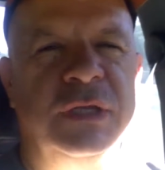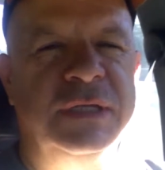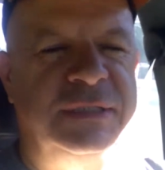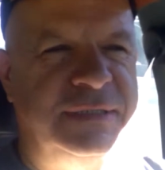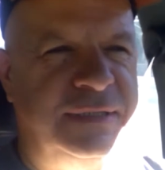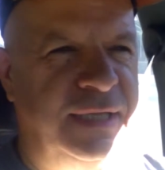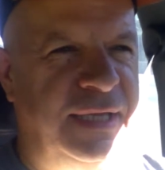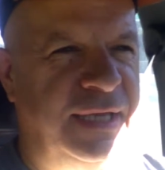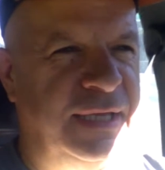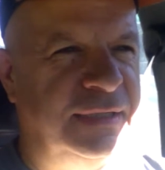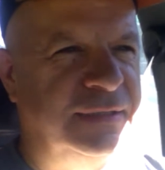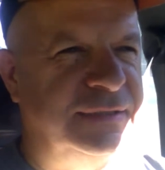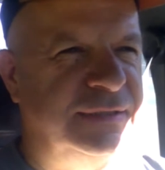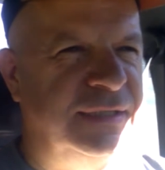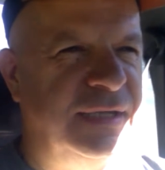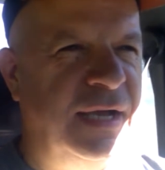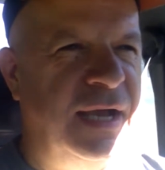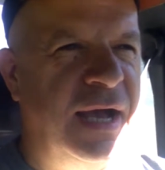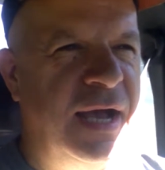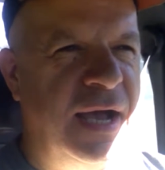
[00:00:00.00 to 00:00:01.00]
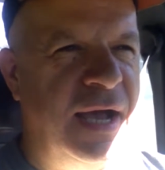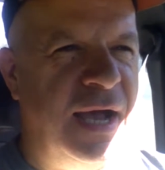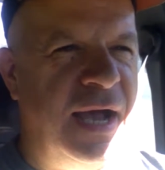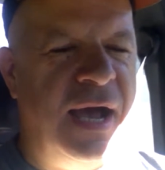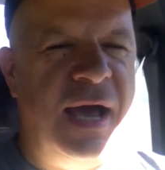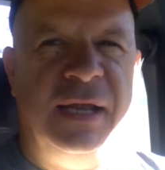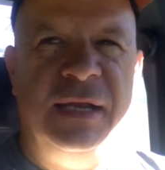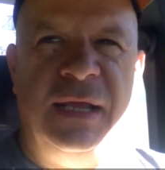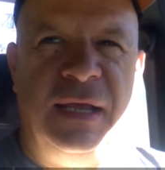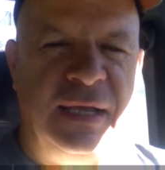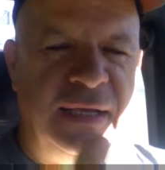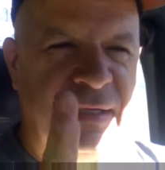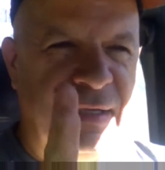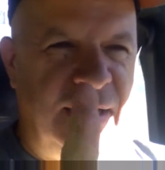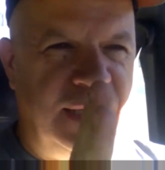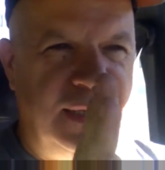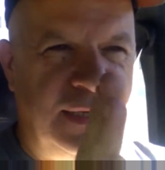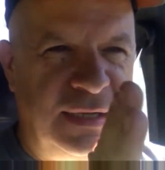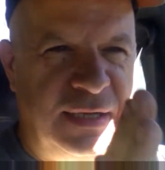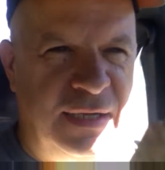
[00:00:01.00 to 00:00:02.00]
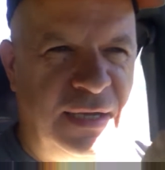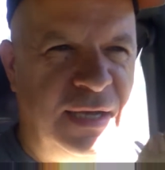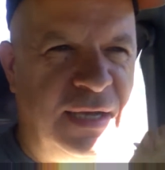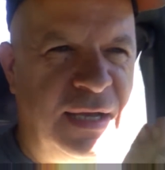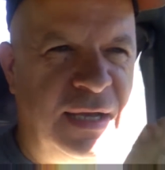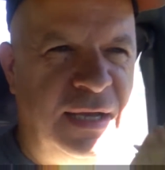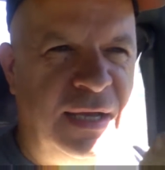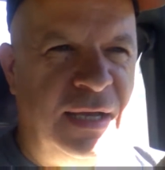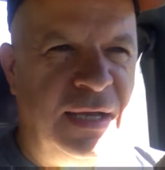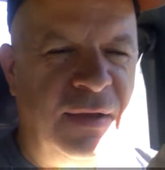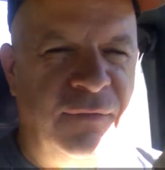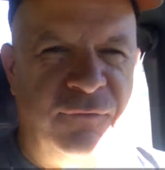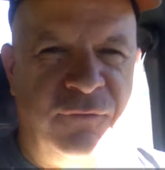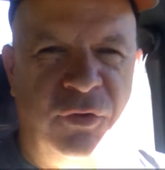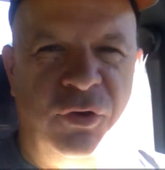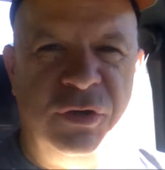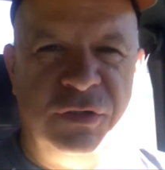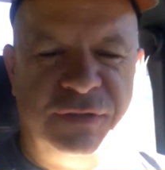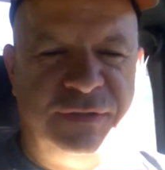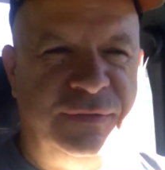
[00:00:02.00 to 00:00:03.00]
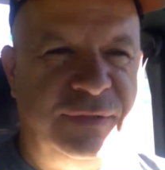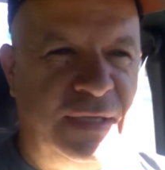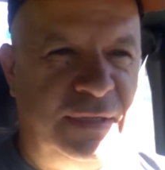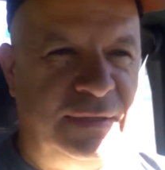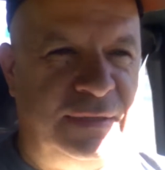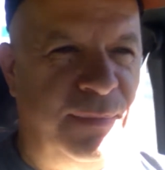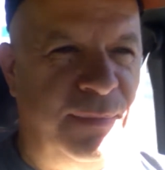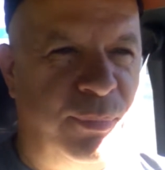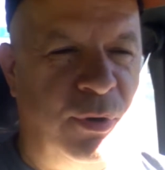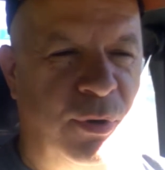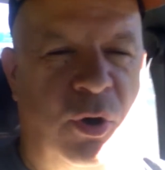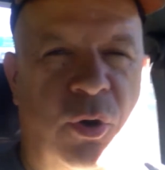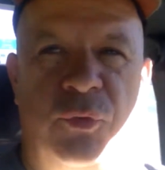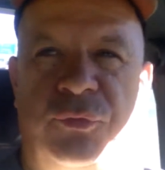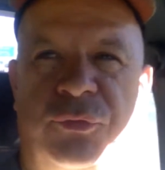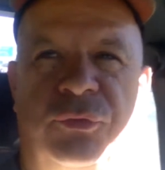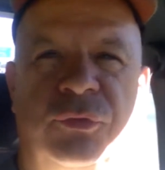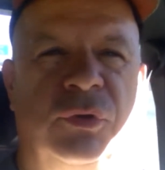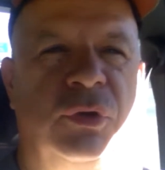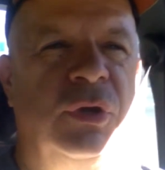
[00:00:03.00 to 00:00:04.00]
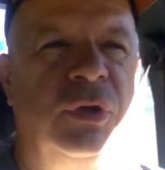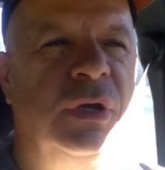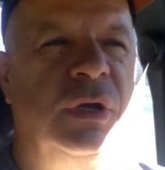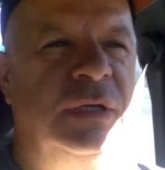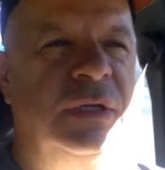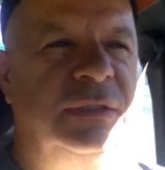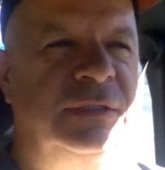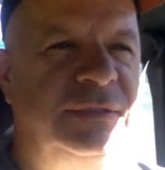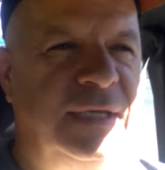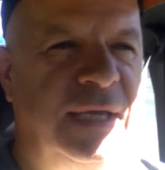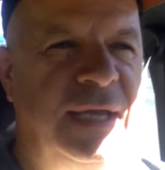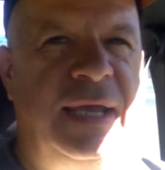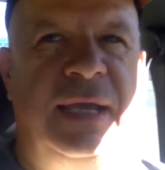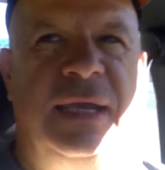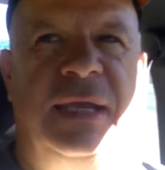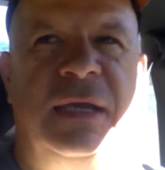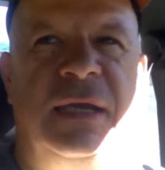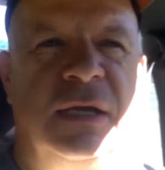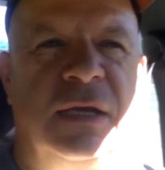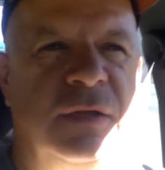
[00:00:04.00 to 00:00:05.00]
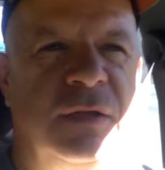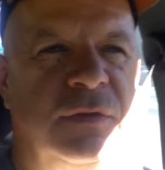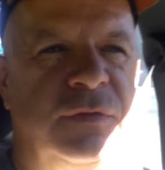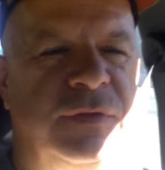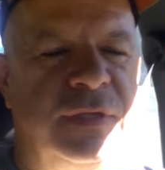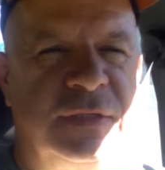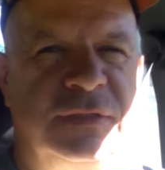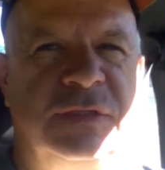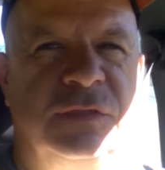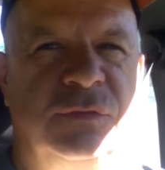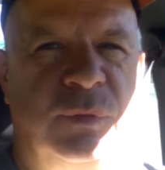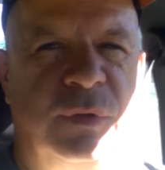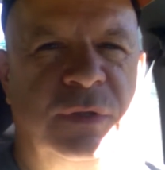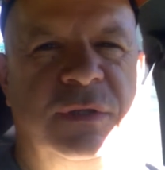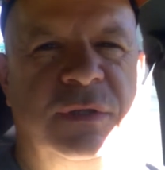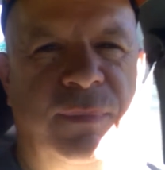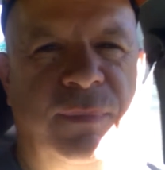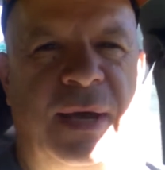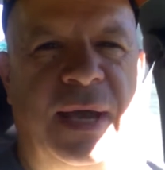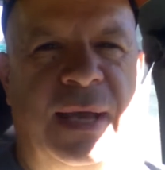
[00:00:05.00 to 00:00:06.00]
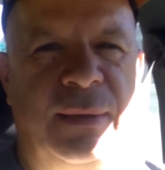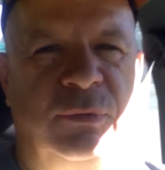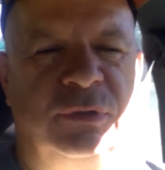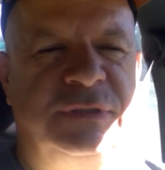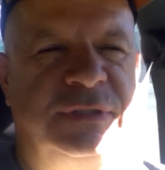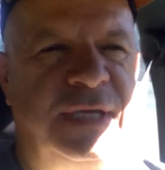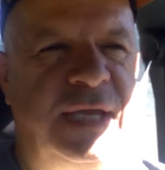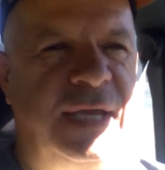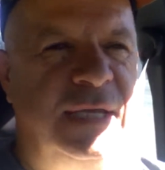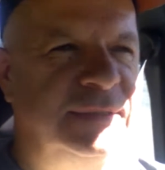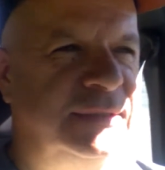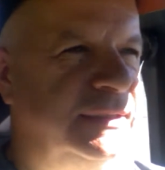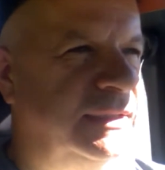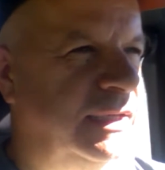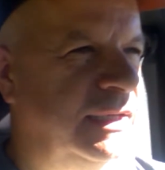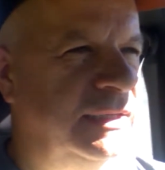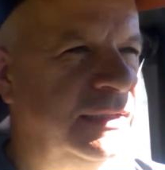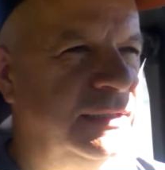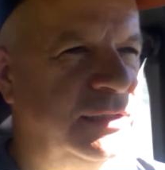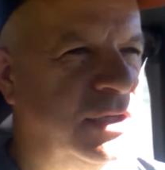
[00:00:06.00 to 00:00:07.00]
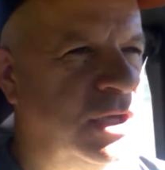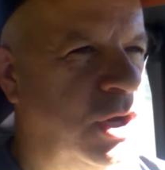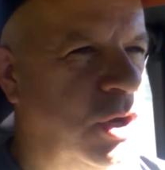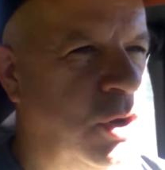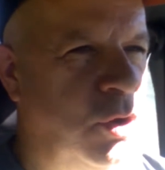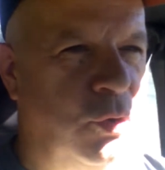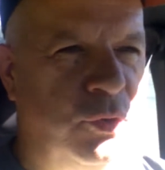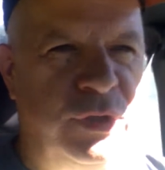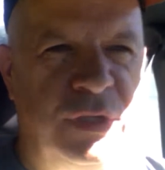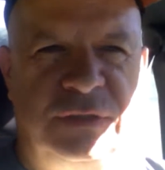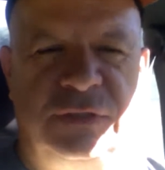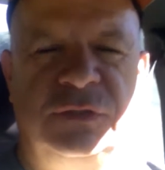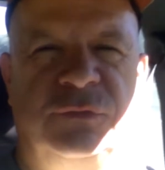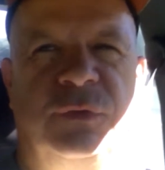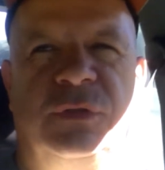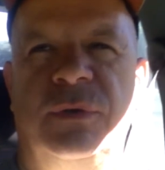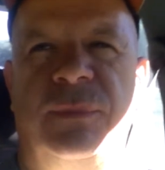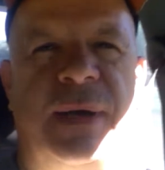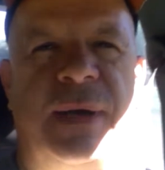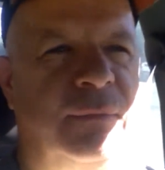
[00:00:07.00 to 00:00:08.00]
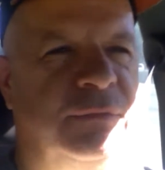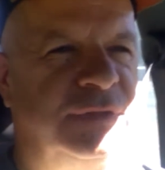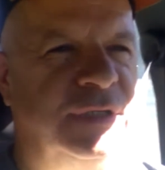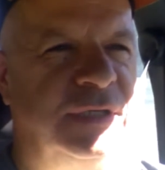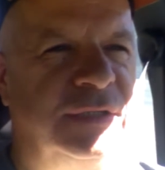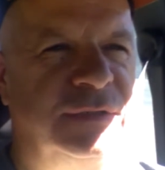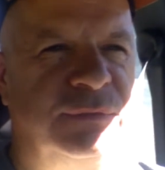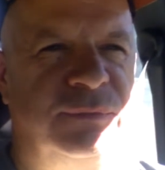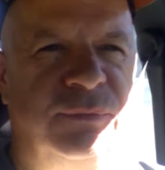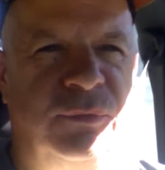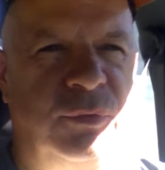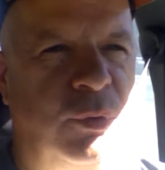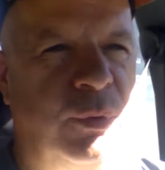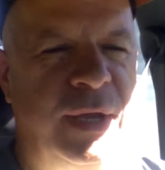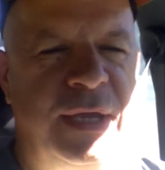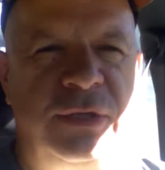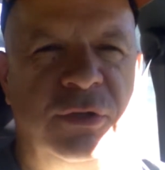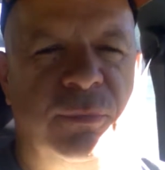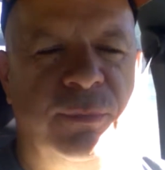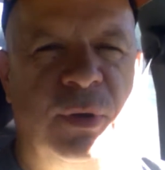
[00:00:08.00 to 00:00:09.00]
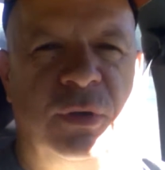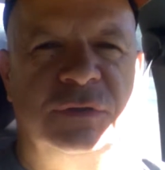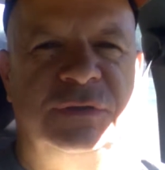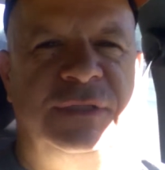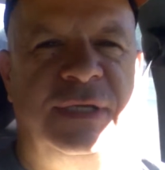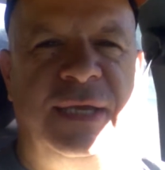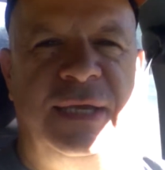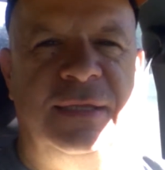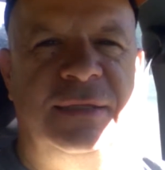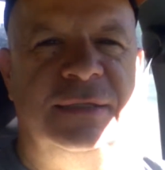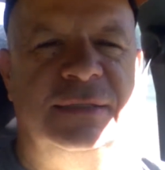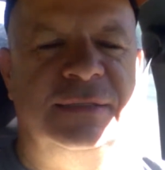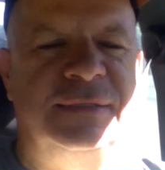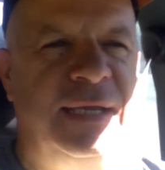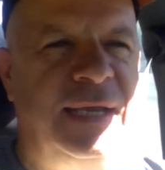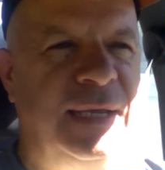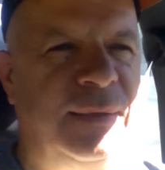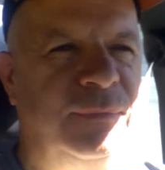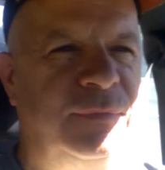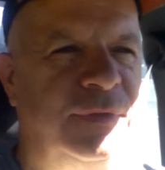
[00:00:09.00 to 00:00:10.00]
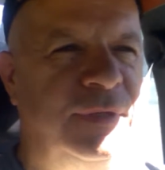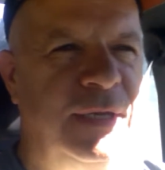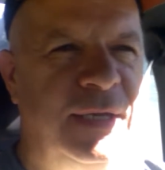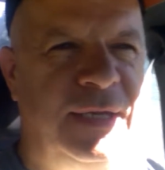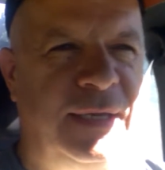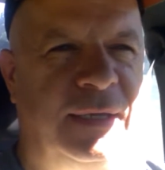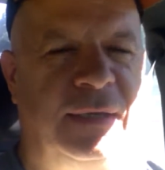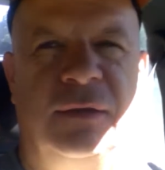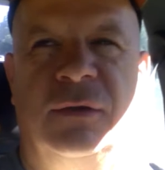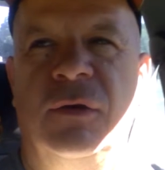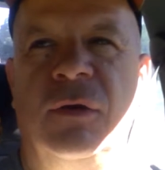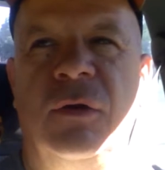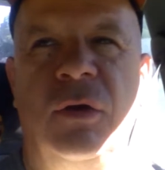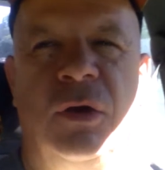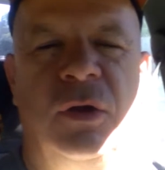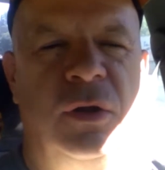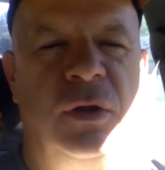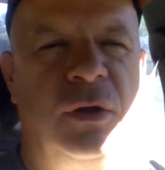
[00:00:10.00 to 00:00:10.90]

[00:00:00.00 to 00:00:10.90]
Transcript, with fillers: over these things on a, a verse that they both say, this is what the Bible says. And no, this is what the Bible says. Well, wait, you're both saying the same thing.